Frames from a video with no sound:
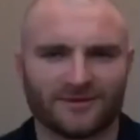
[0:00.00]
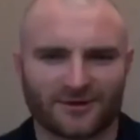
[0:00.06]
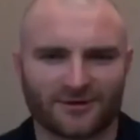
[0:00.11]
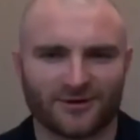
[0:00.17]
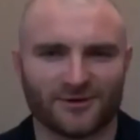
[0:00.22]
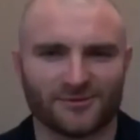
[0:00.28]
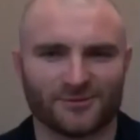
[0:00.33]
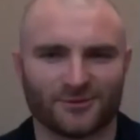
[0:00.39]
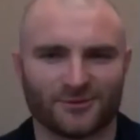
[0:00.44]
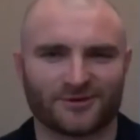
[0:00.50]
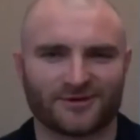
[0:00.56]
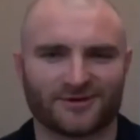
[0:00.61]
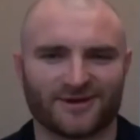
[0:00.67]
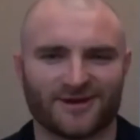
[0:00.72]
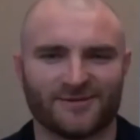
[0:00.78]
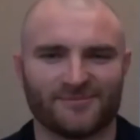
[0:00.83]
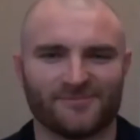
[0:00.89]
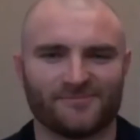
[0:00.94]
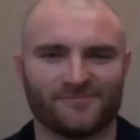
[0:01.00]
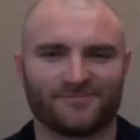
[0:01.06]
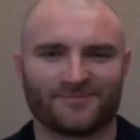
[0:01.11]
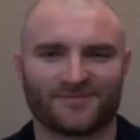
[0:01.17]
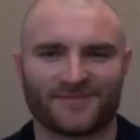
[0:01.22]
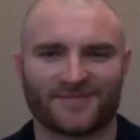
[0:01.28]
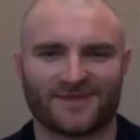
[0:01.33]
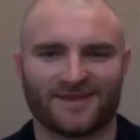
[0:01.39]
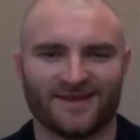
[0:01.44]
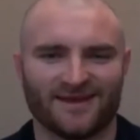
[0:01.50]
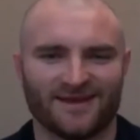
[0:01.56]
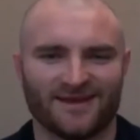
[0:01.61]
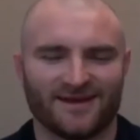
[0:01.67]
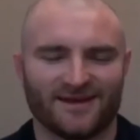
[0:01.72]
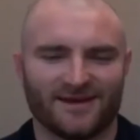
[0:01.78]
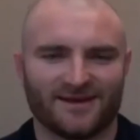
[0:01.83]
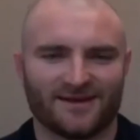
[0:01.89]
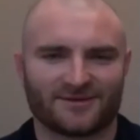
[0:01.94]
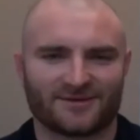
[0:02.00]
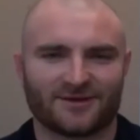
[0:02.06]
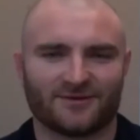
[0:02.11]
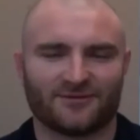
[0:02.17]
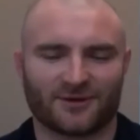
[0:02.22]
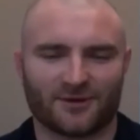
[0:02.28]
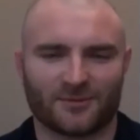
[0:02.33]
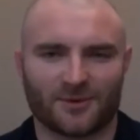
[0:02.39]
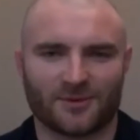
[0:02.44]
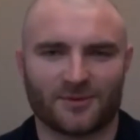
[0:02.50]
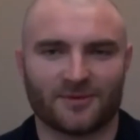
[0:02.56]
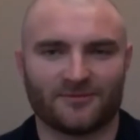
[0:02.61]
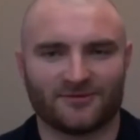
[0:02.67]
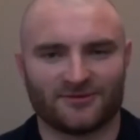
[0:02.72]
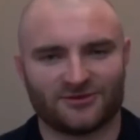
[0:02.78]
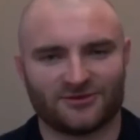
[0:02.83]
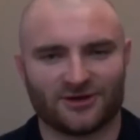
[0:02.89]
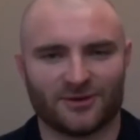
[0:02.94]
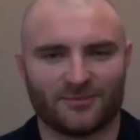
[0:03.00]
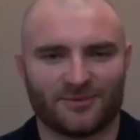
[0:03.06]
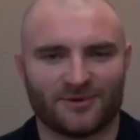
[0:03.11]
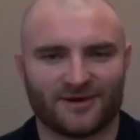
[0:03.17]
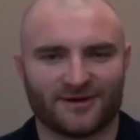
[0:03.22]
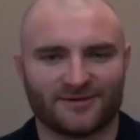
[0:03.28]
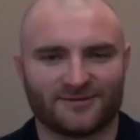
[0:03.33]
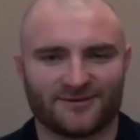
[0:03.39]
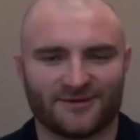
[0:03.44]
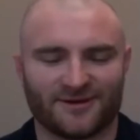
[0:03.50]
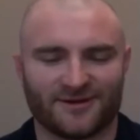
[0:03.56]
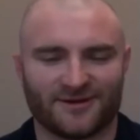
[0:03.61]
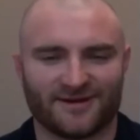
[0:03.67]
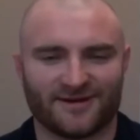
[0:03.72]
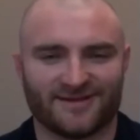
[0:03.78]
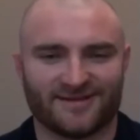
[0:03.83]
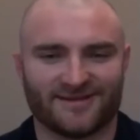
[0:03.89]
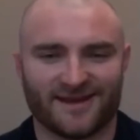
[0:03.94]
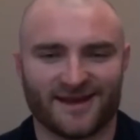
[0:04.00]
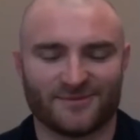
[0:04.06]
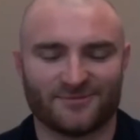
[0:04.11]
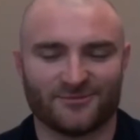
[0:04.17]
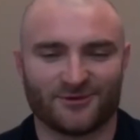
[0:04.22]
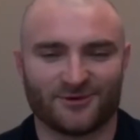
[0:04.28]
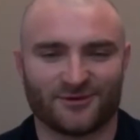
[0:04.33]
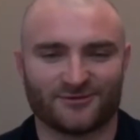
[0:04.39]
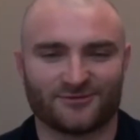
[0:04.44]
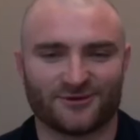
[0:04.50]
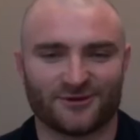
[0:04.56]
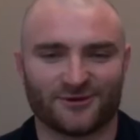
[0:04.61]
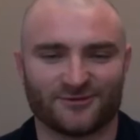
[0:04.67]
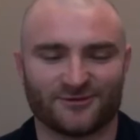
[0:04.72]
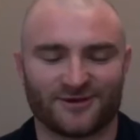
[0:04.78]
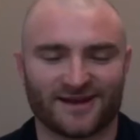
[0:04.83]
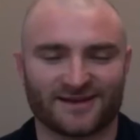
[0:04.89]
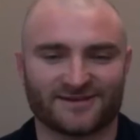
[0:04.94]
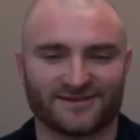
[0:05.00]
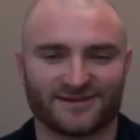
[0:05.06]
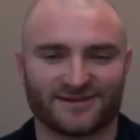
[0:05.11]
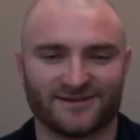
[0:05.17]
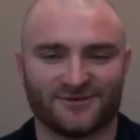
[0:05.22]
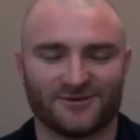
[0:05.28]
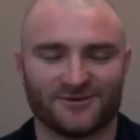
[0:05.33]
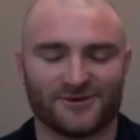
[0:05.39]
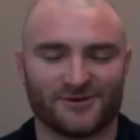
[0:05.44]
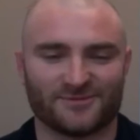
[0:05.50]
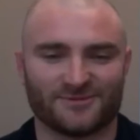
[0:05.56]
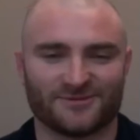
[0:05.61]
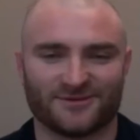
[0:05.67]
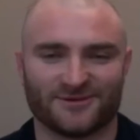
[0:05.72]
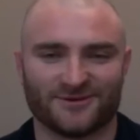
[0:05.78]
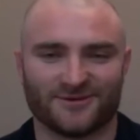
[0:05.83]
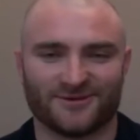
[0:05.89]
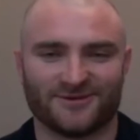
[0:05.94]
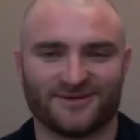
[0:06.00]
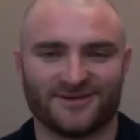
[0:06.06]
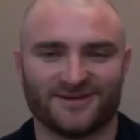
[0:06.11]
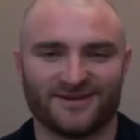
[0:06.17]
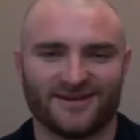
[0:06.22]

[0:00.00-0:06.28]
Great bloke. Giving him a bit of a jip after Edinburgh drawn Racing in Europe, so...